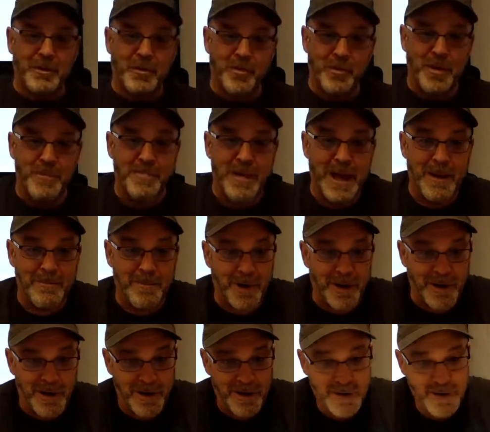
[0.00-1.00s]

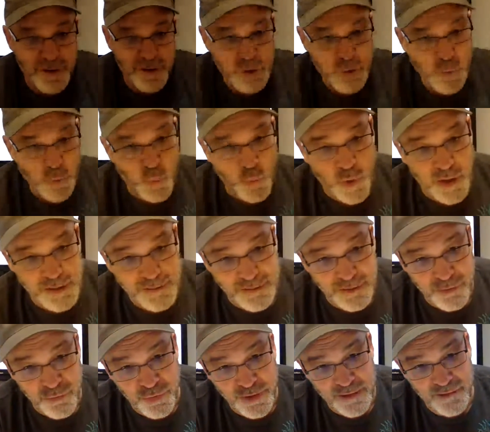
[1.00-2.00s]
Remember, what
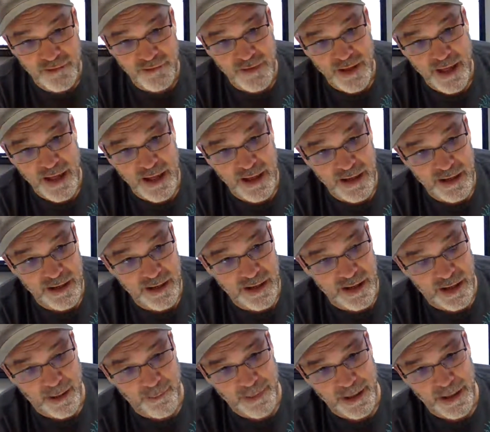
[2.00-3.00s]
did we
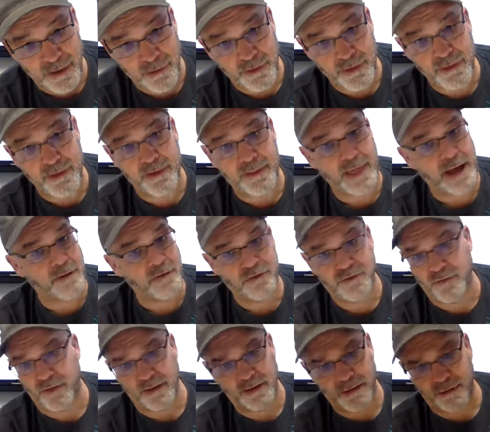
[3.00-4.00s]
say about that?
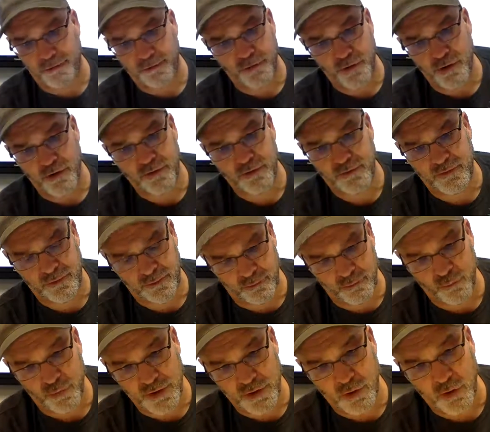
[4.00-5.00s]
Was like the first
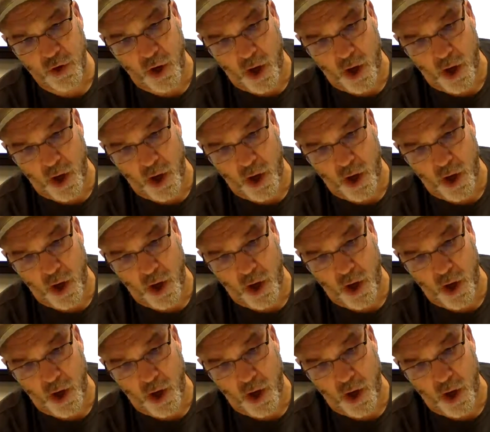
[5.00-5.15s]
real